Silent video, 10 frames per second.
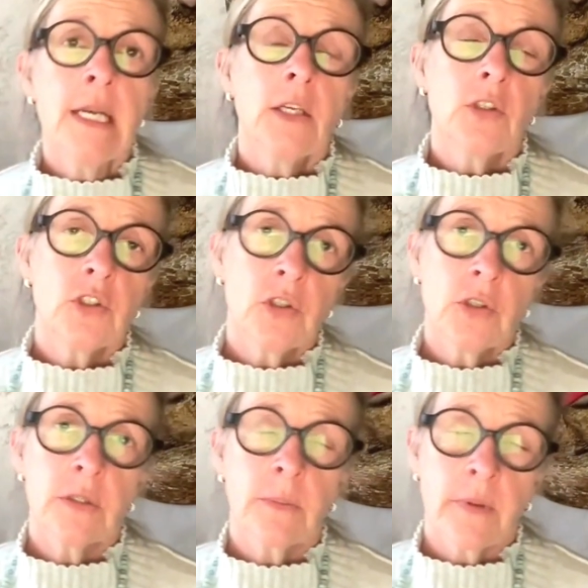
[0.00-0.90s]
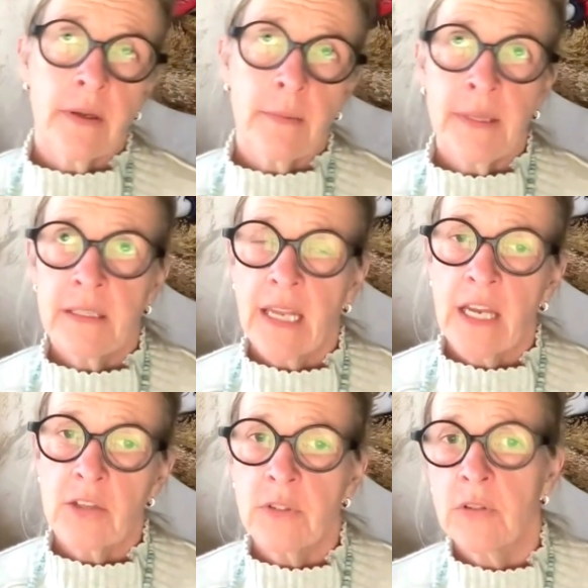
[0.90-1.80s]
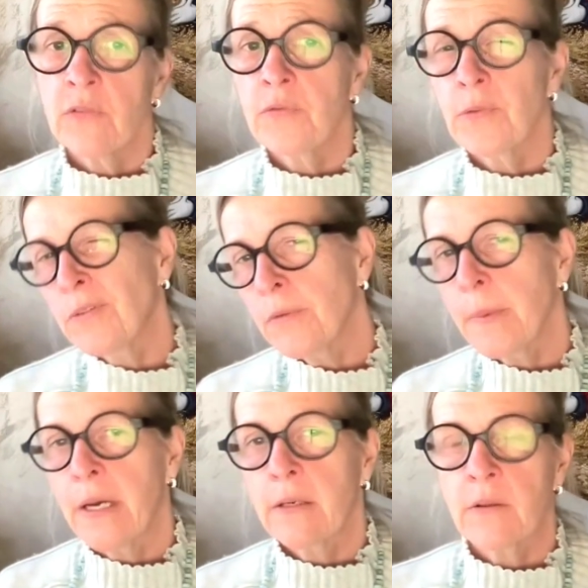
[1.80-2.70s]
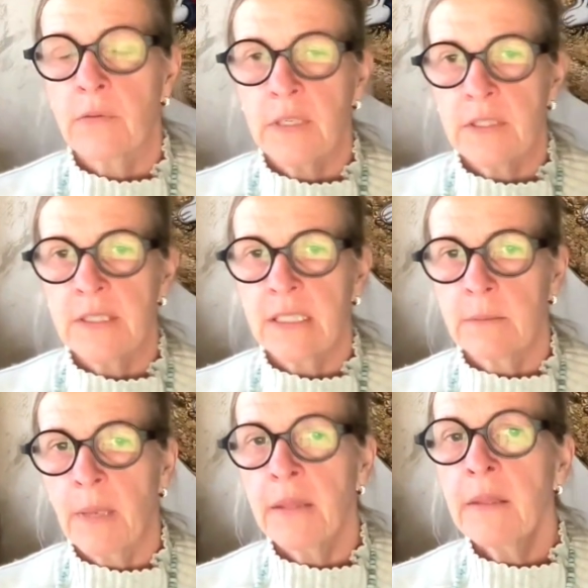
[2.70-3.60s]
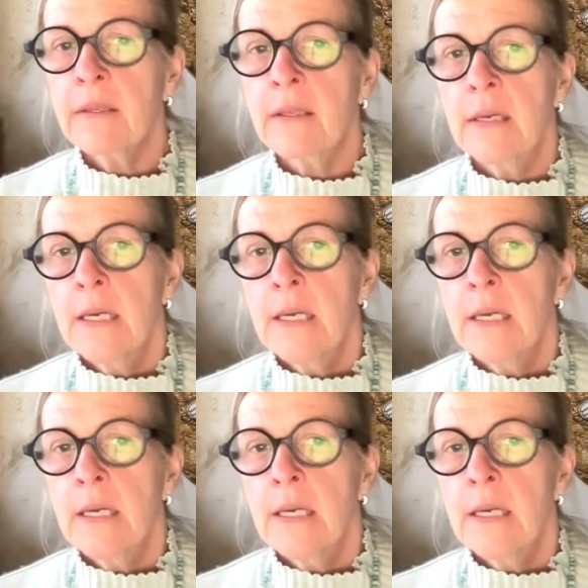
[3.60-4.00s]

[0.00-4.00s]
You should build a cash reserve of about 3 to 6 months